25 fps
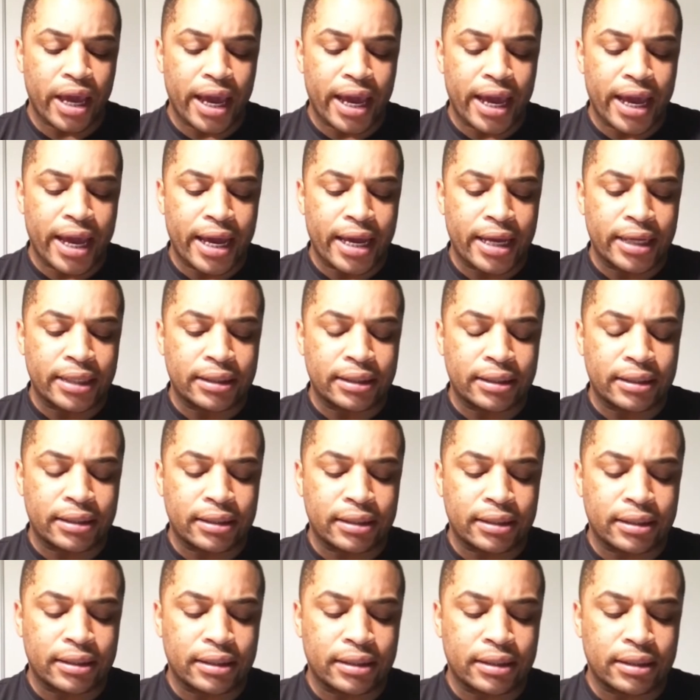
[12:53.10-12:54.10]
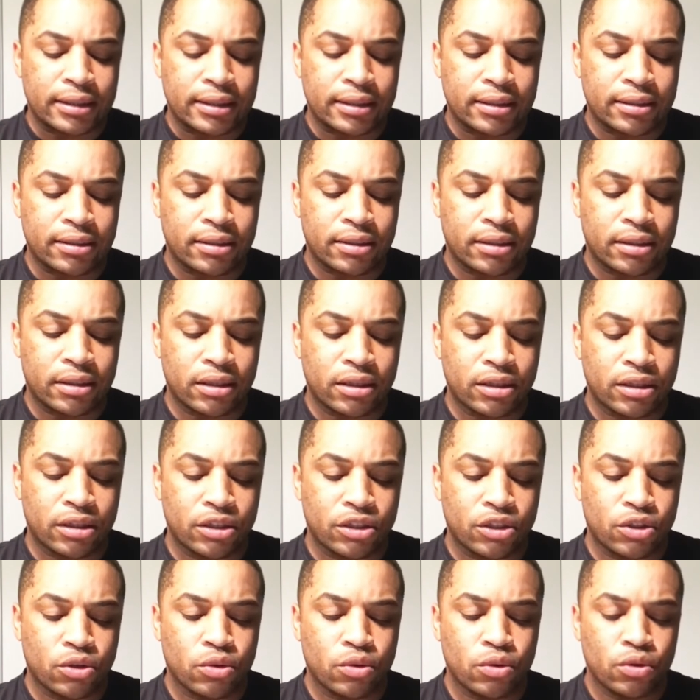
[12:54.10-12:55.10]
And
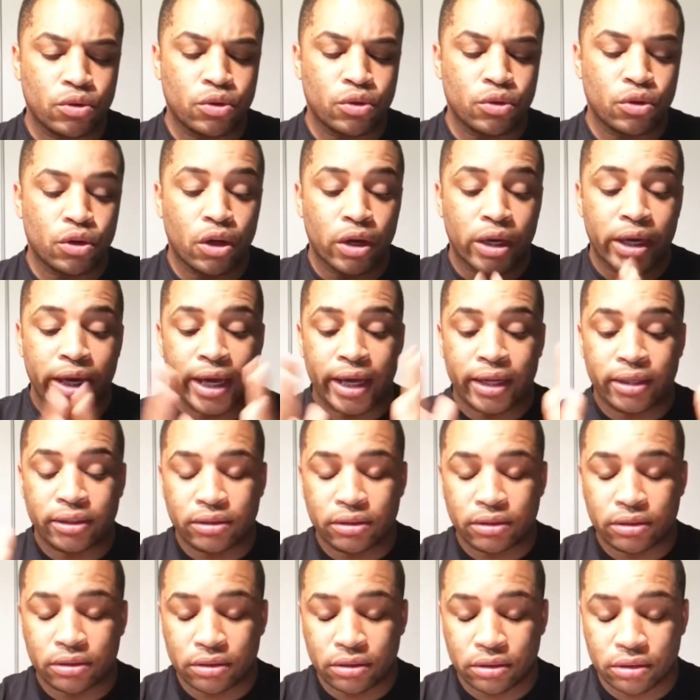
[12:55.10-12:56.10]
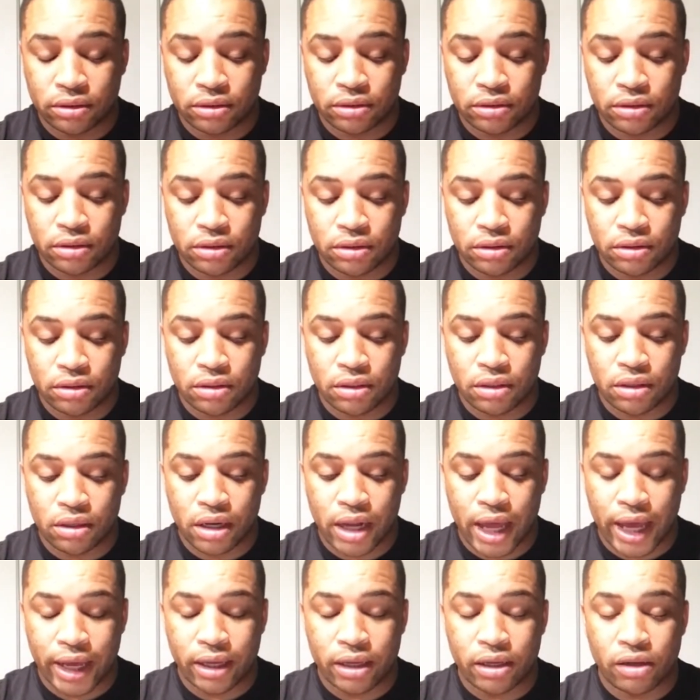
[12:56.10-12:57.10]
you look at,
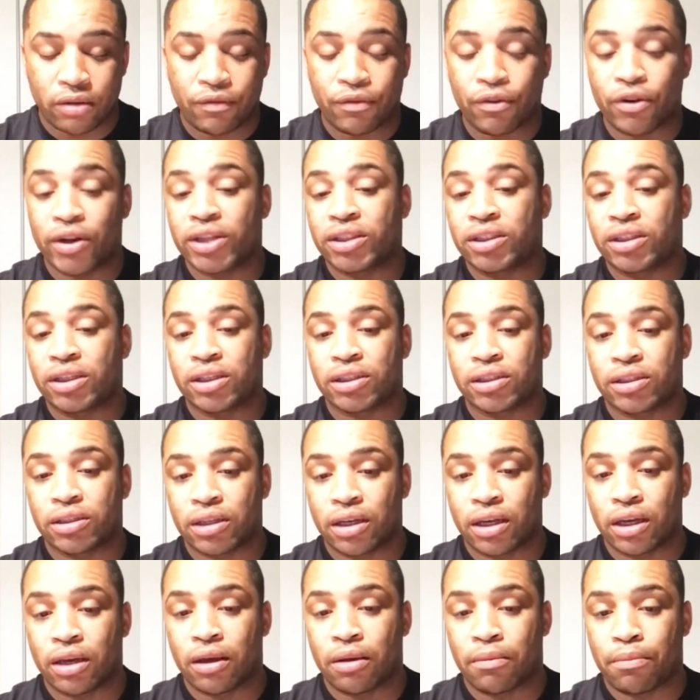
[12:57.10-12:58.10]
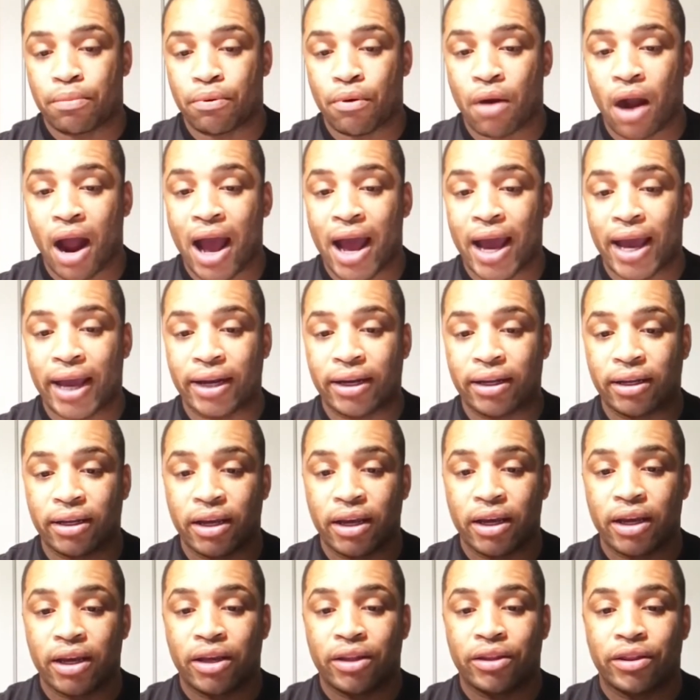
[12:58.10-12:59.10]
like, for instance, pride.
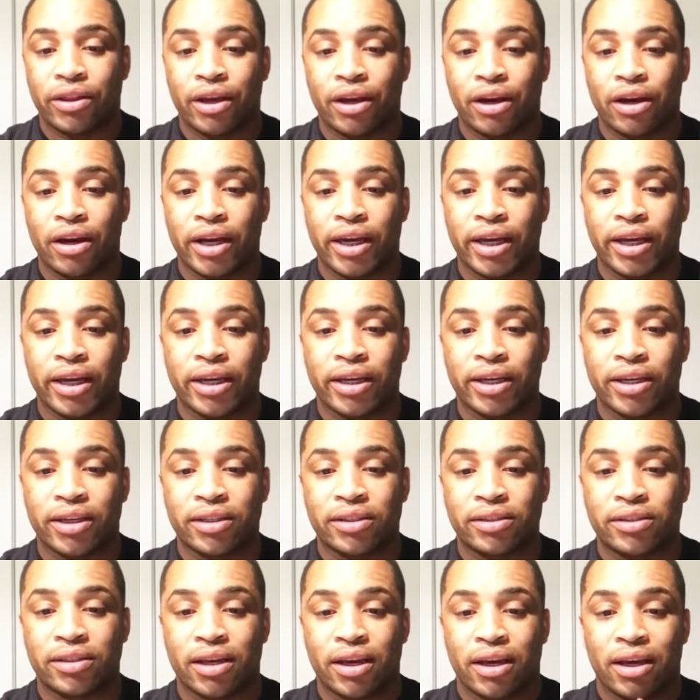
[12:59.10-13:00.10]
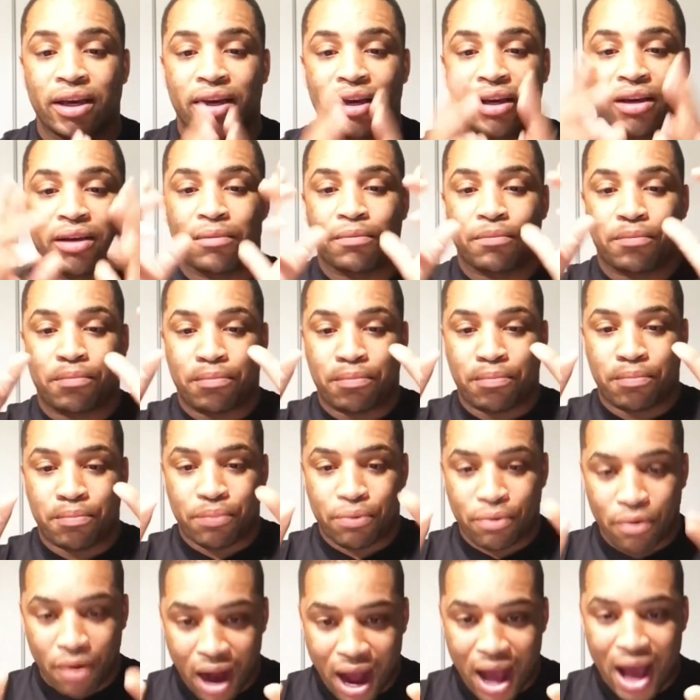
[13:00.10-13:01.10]
There is
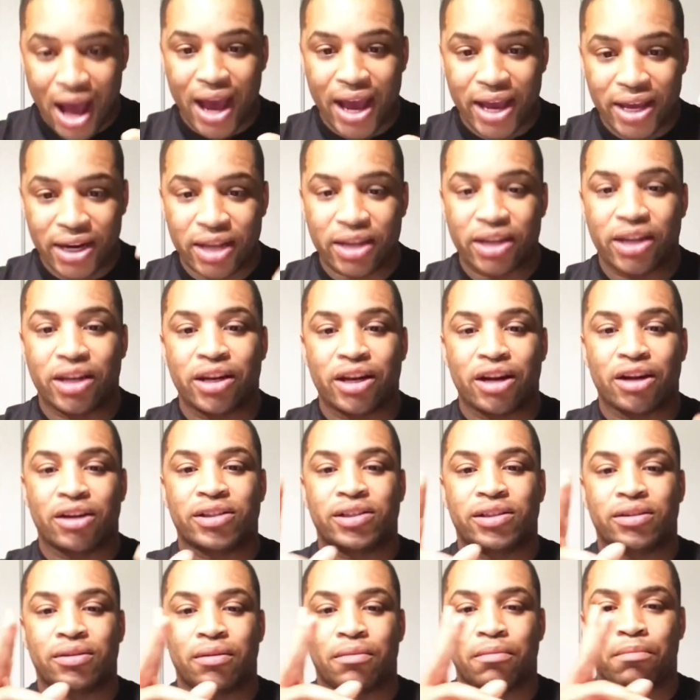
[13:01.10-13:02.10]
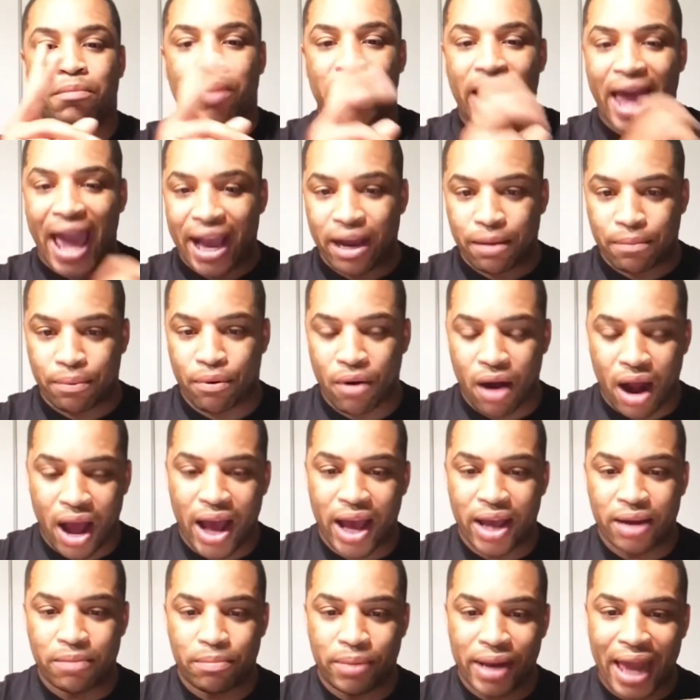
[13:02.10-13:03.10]
pride, and then there's black
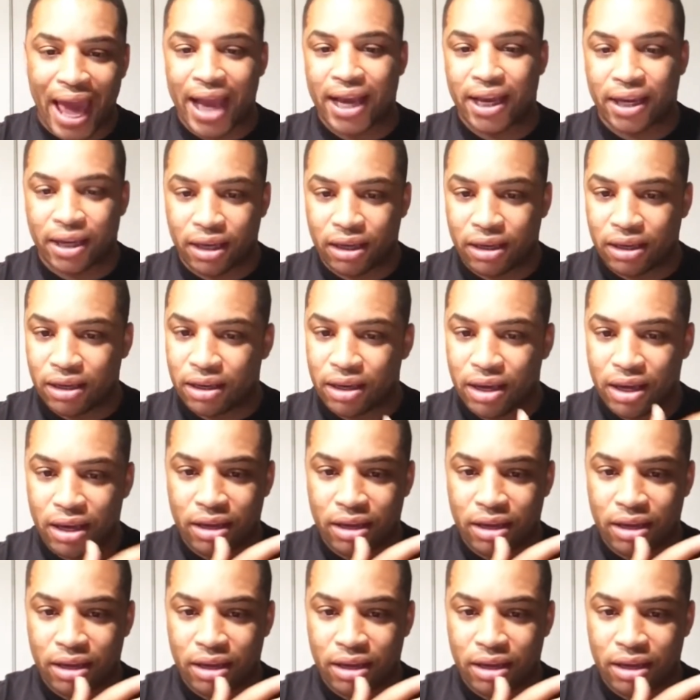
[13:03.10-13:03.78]
pride, black